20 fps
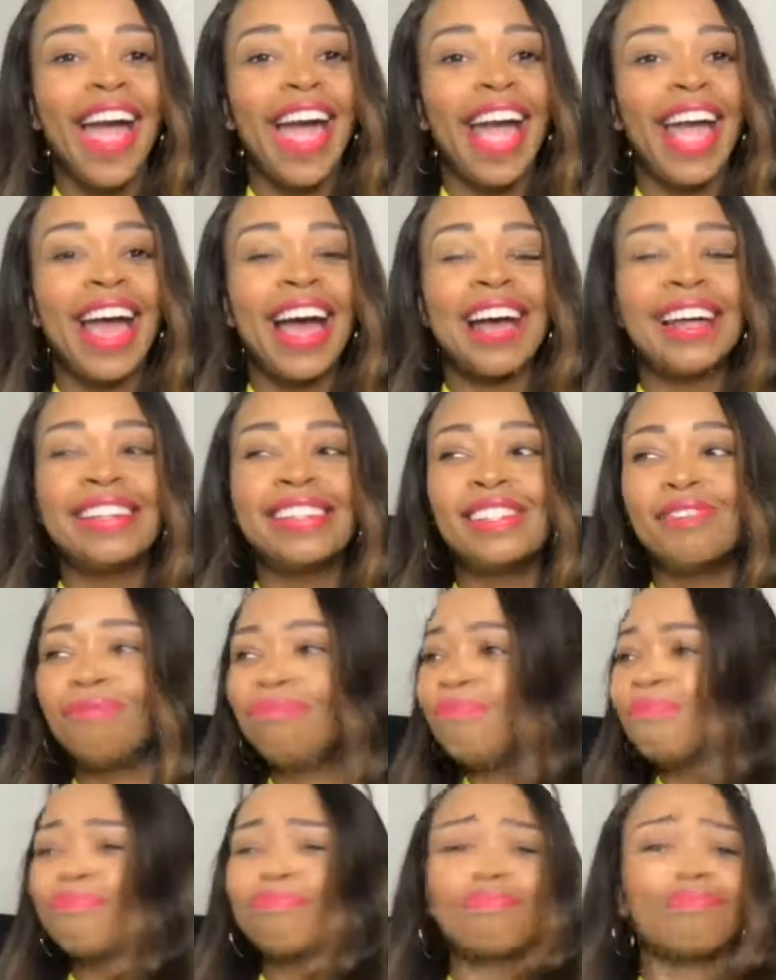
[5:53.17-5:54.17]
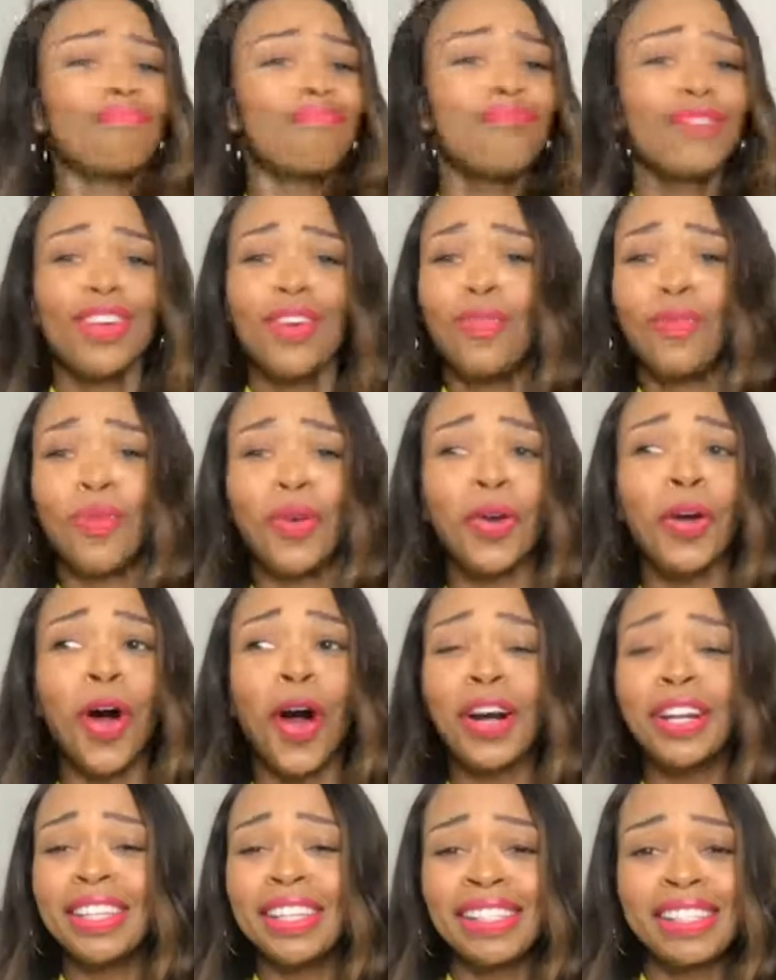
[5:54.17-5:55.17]
And
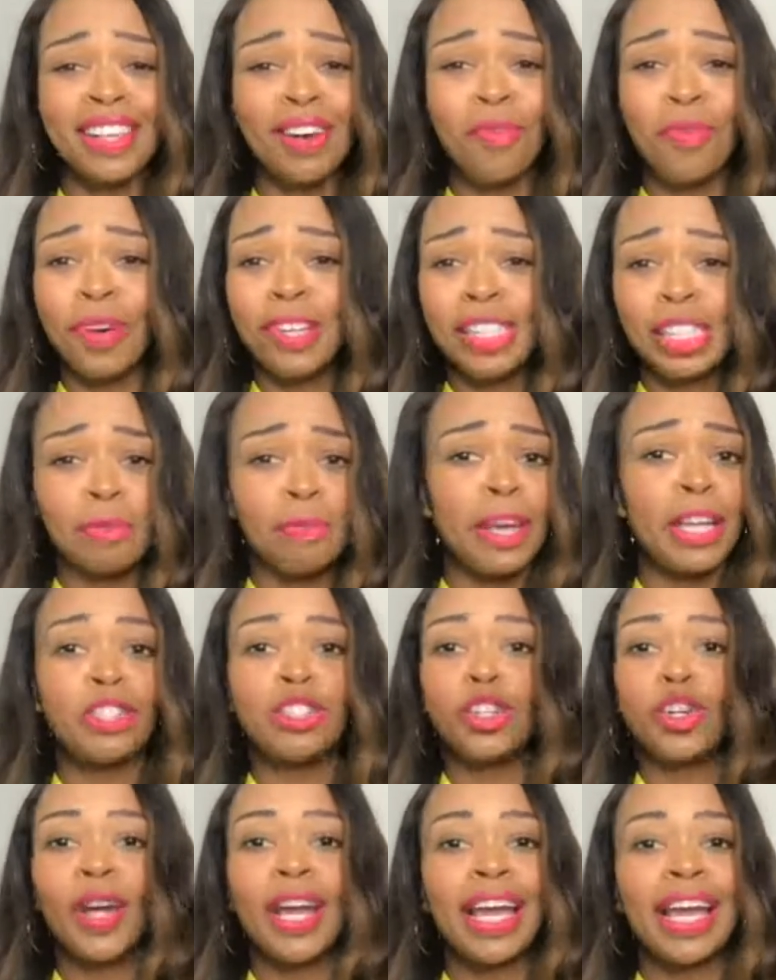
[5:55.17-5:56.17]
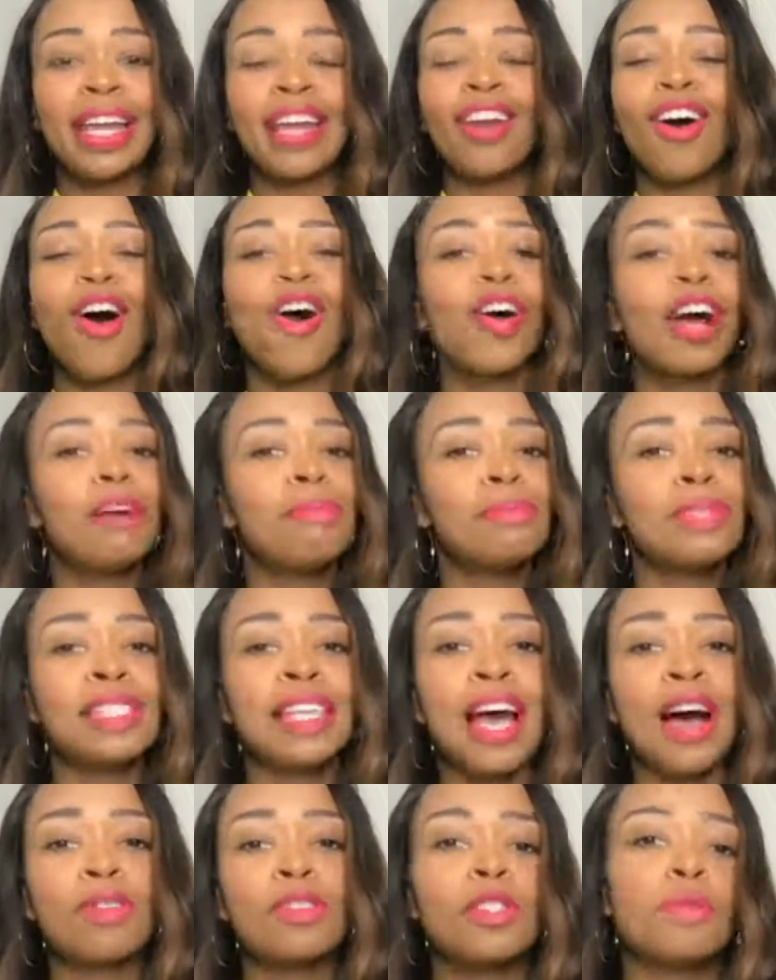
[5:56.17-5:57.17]
regardless of what space you're in, it all comes
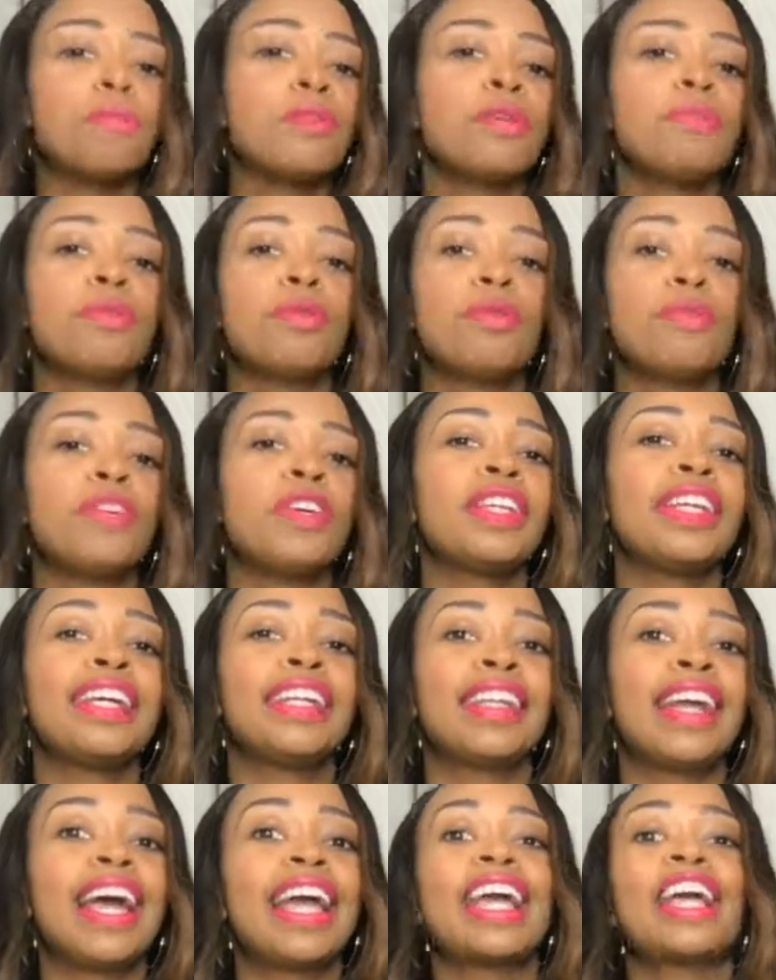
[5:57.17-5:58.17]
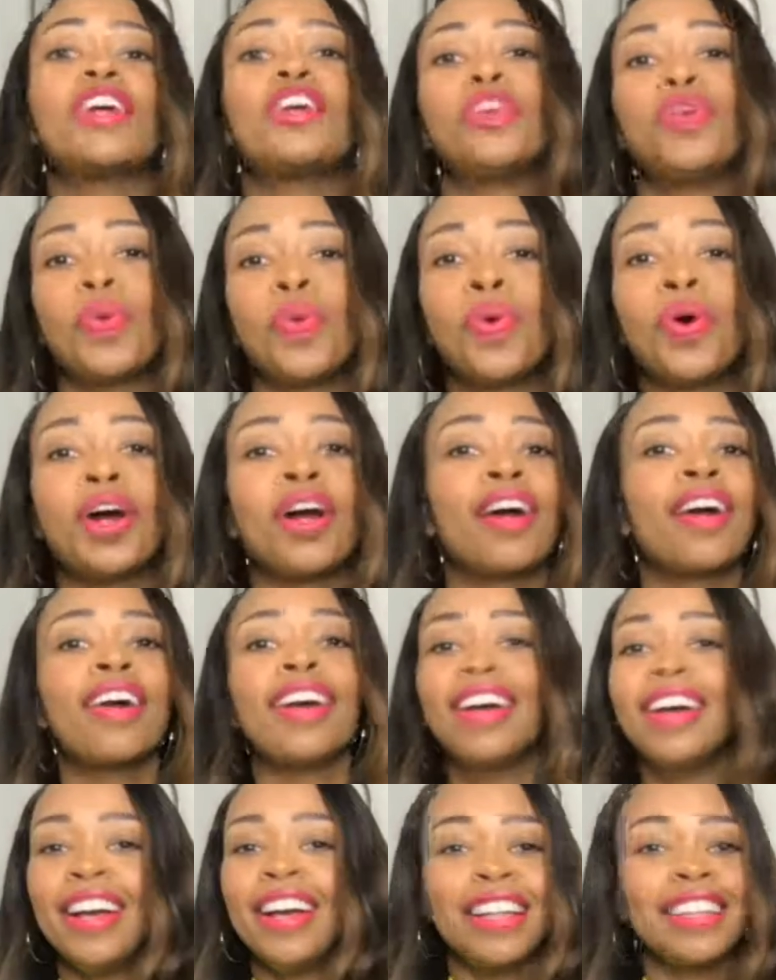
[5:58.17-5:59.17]
down to people feeling like
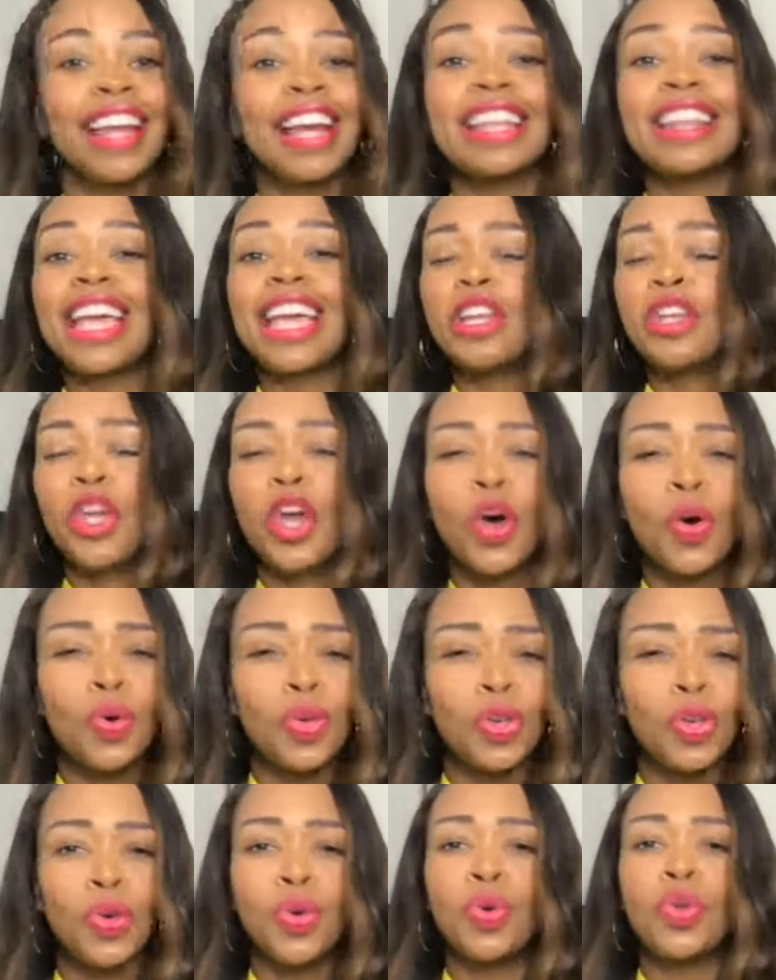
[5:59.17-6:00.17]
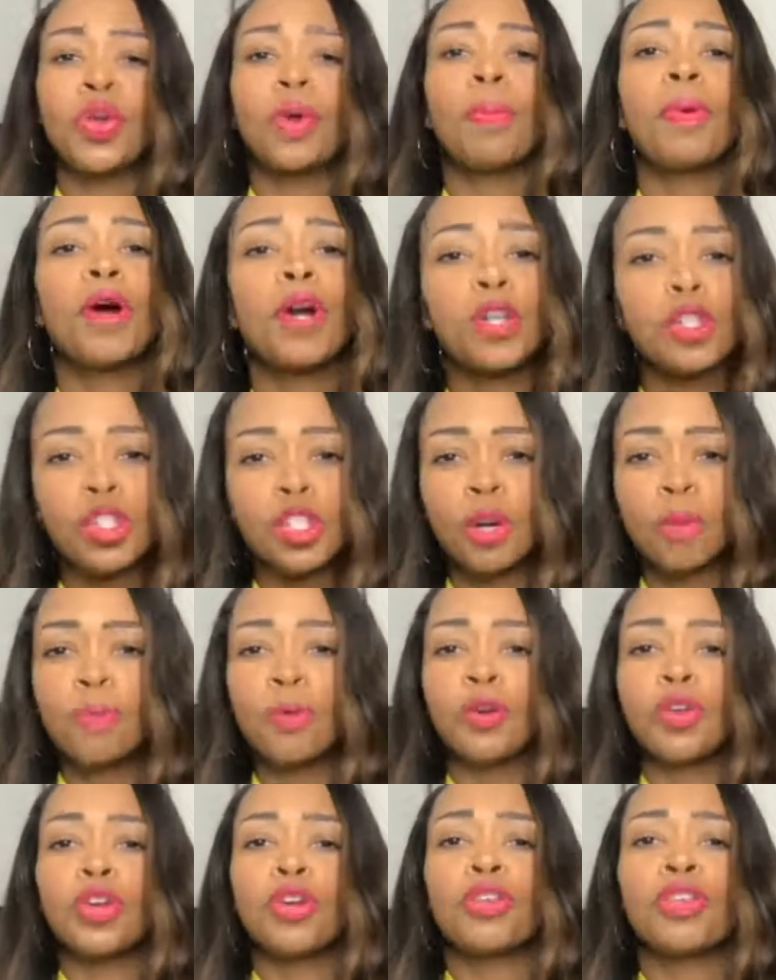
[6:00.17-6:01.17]
they know you, you're
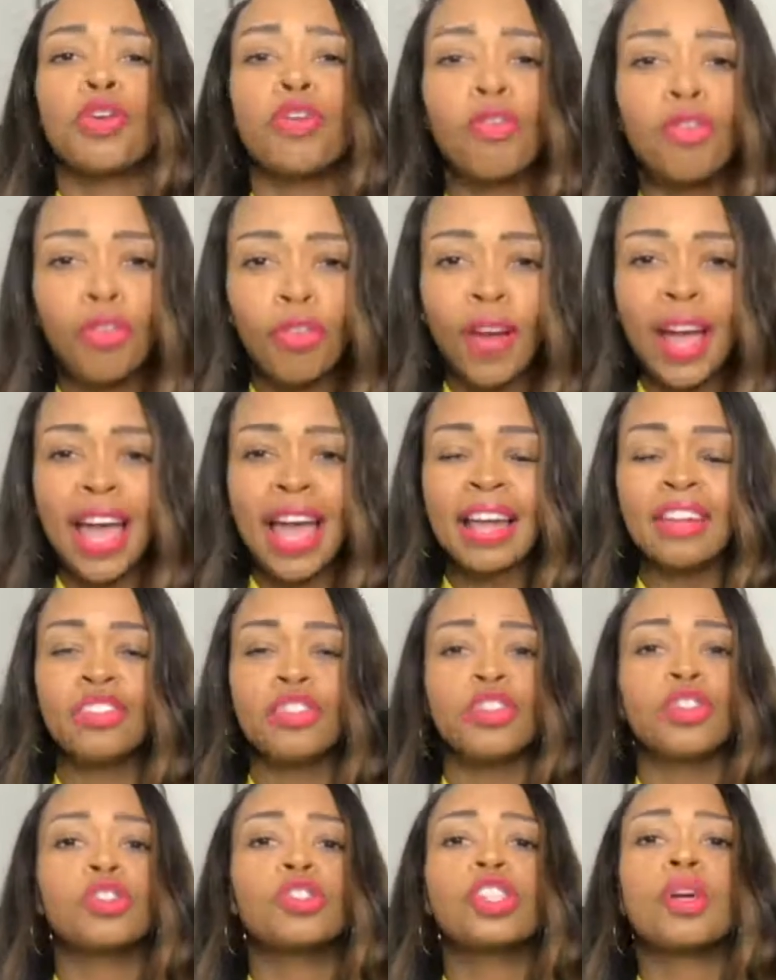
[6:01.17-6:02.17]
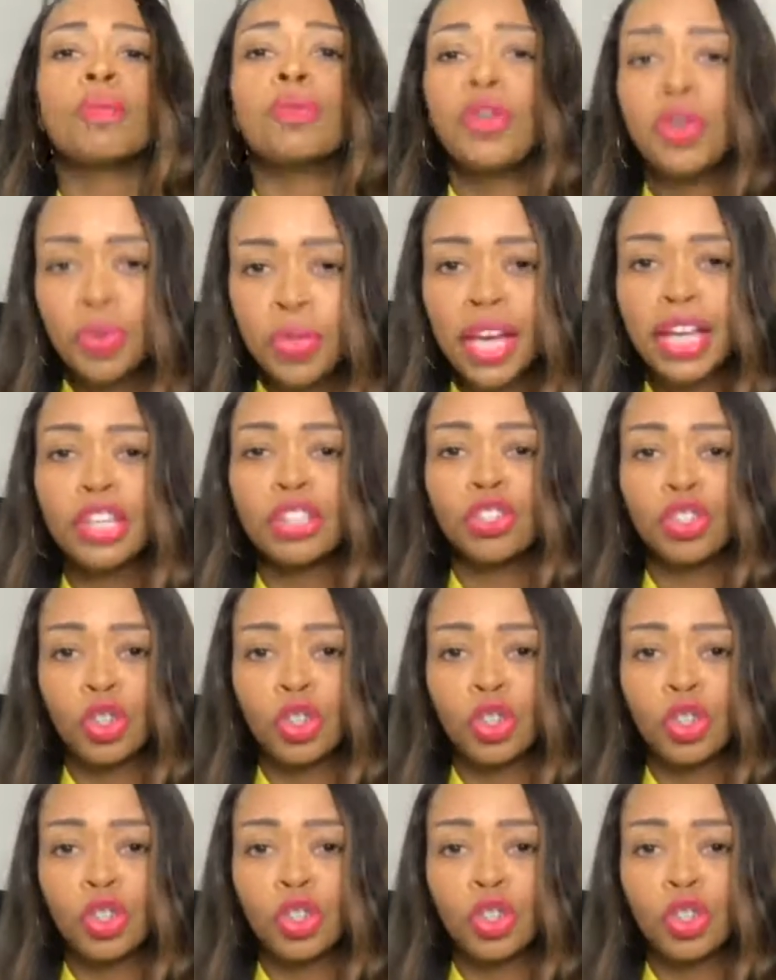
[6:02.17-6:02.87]
personable, you're their friend, you're someone who they can